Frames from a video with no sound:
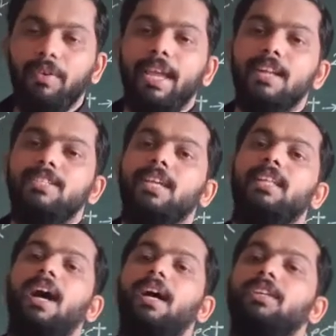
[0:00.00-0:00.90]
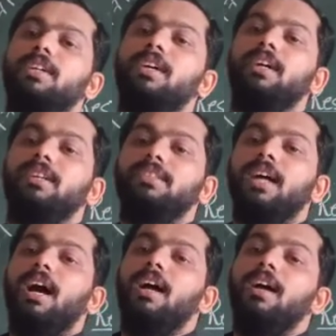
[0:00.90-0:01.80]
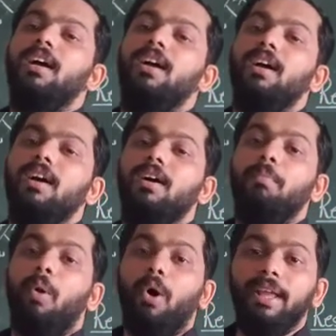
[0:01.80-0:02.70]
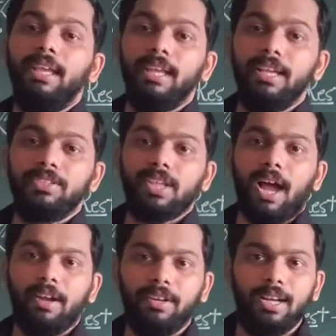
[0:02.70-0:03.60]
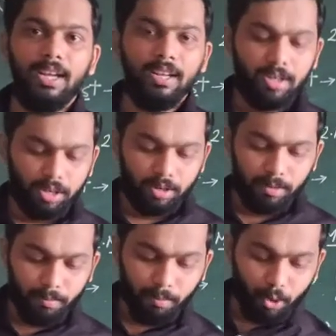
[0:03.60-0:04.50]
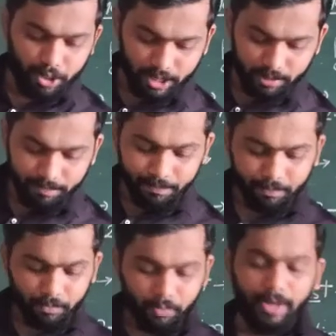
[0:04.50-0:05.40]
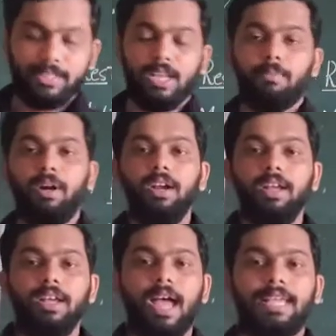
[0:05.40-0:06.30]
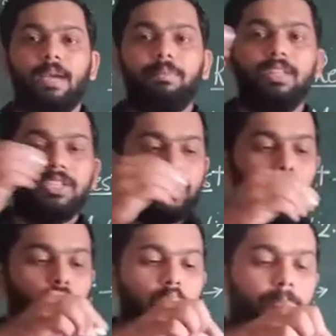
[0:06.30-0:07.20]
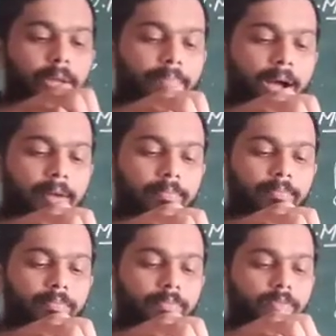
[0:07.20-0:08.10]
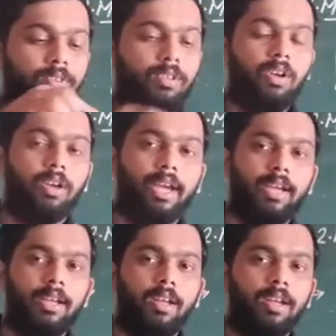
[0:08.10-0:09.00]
we can say that the body is under motion. For example, I kept this chalk on my palm. Okay?